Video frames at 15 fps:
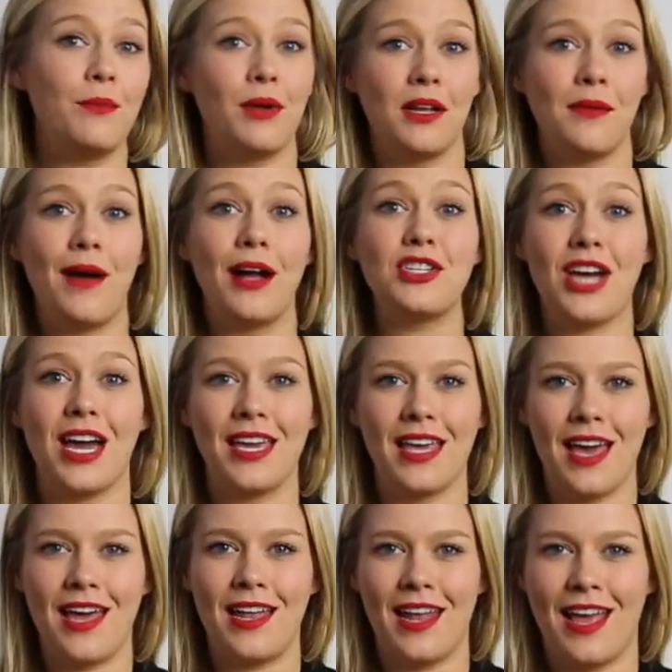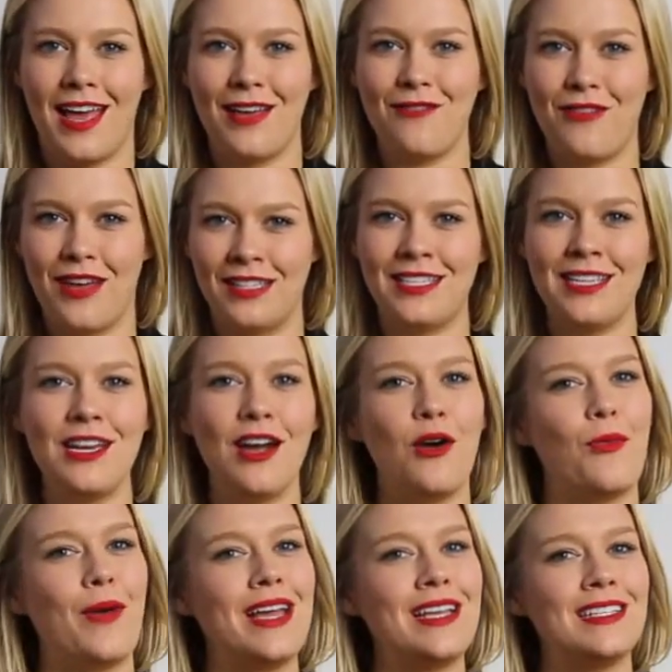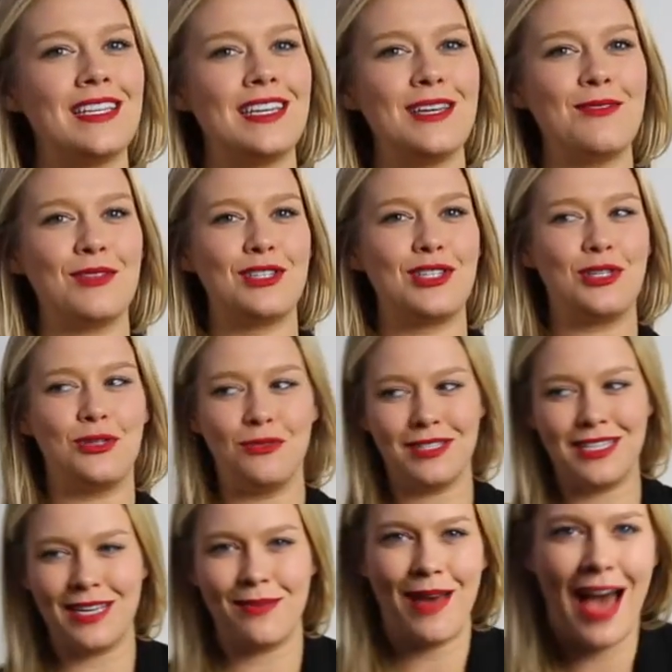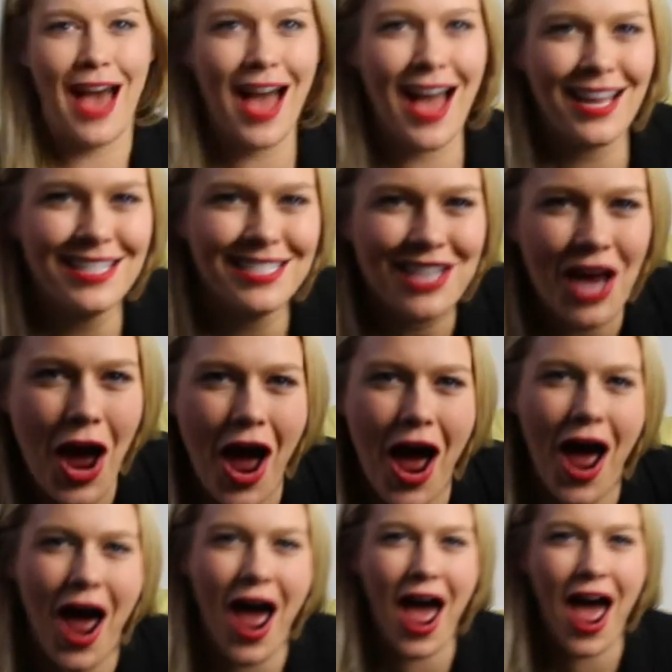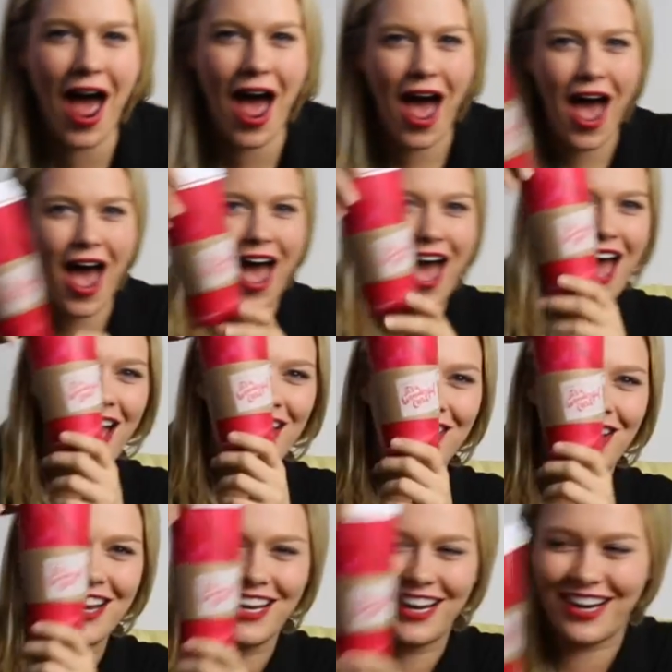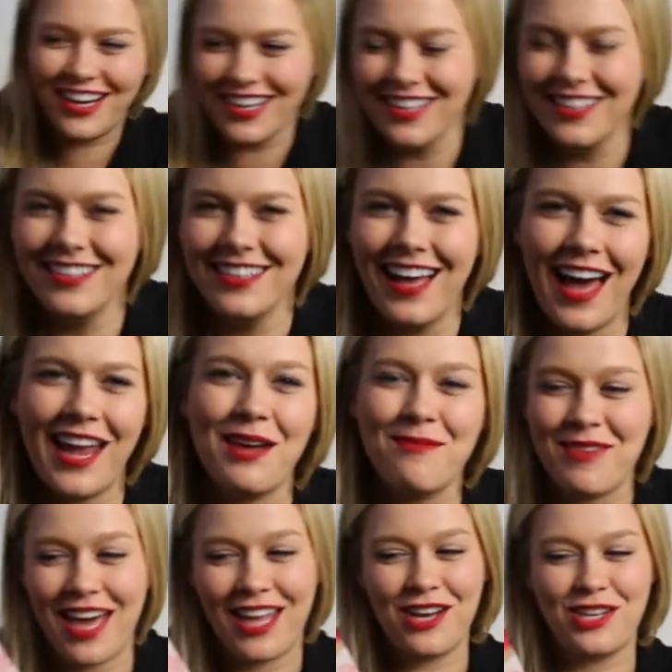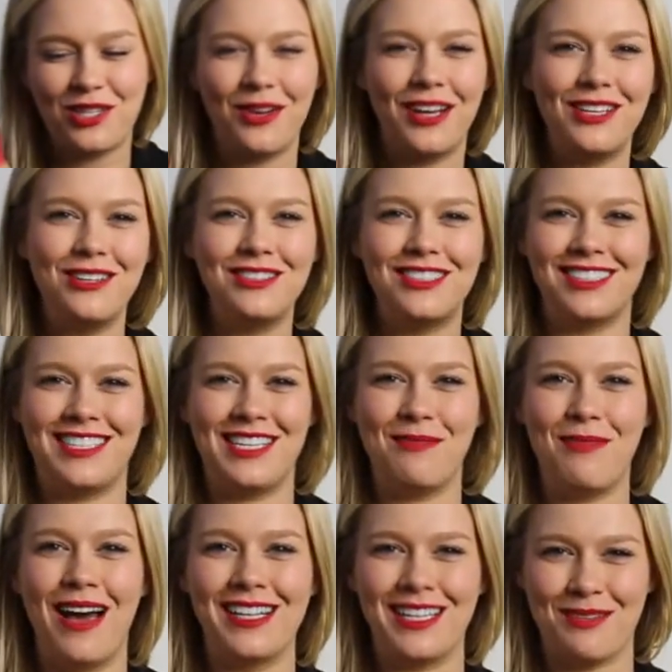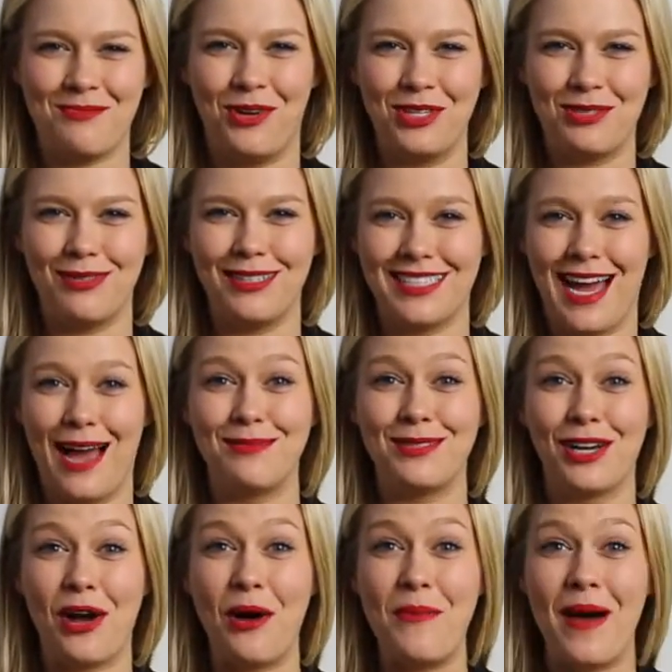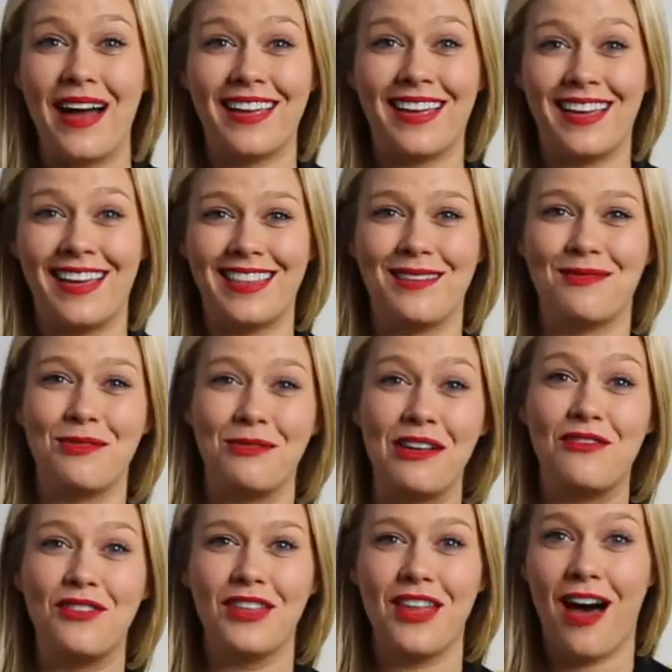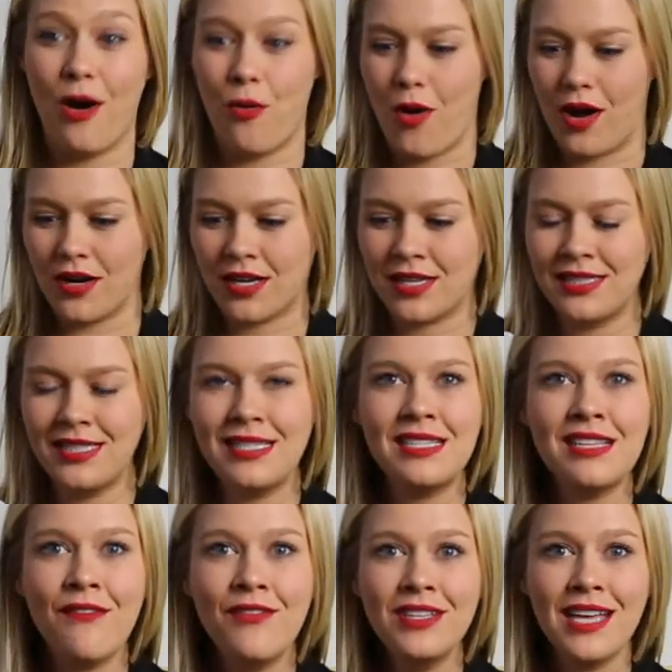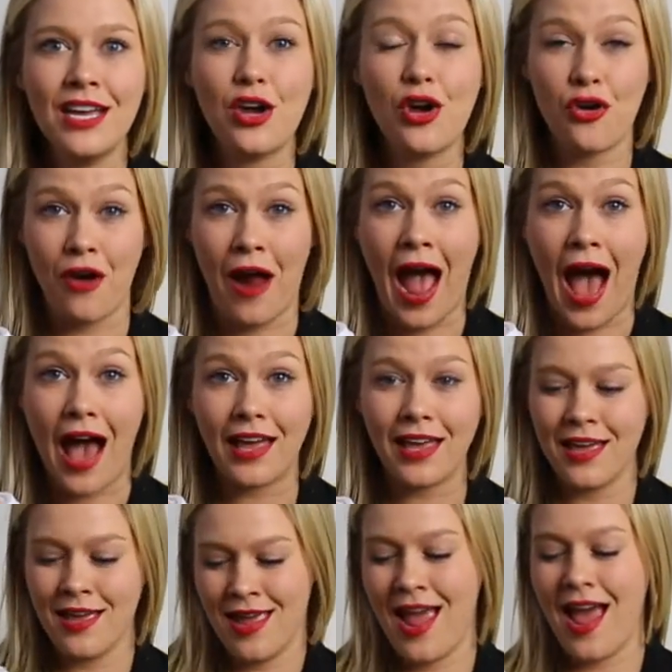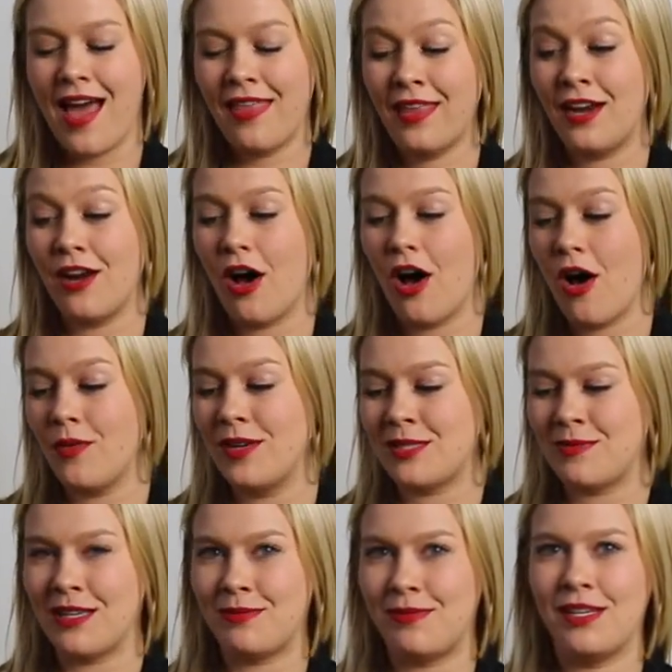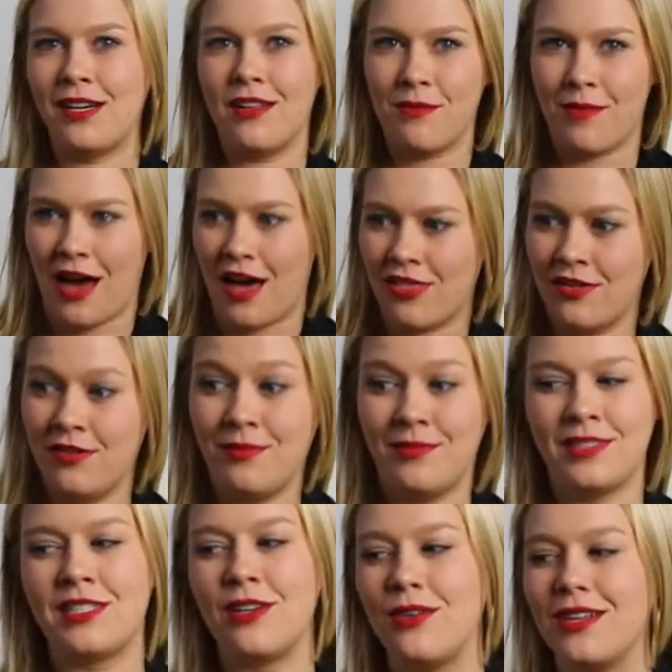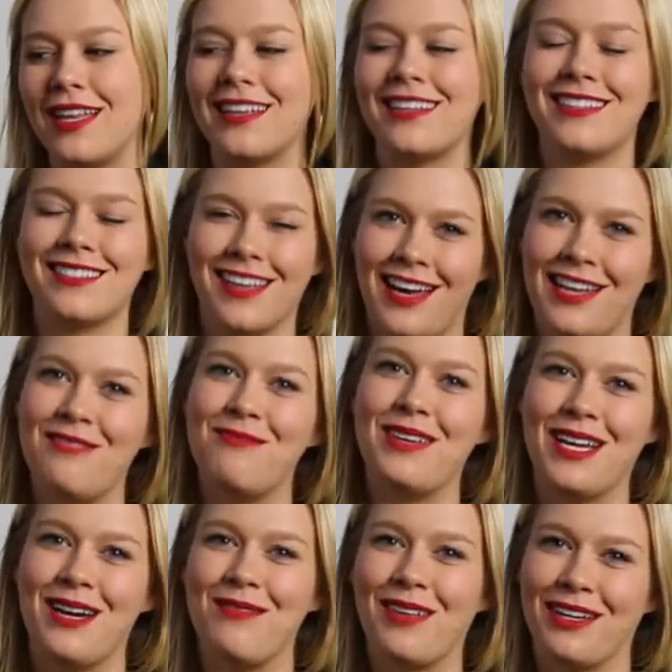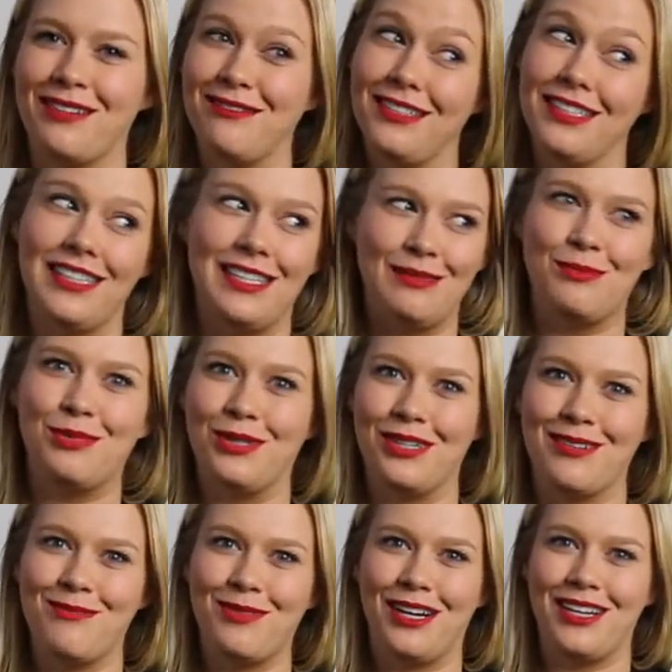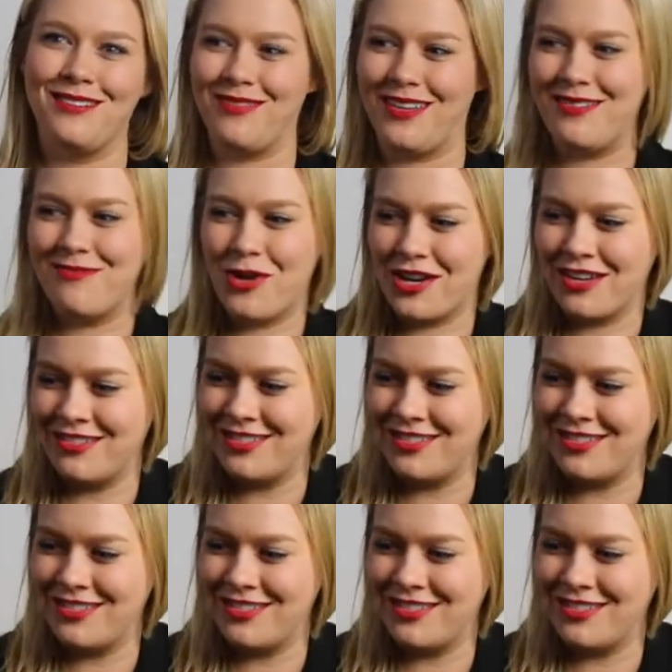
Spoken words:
pretty much I get a venti awake tea with 2 tea bags right here. And I'm ghetto, so I use the tea bags like multiple times. I'll go back and get them to refill the hot water because this stuff is like crack. And then it always makes me go to the bathroom, and so it like has kind of become like a really important part of my morning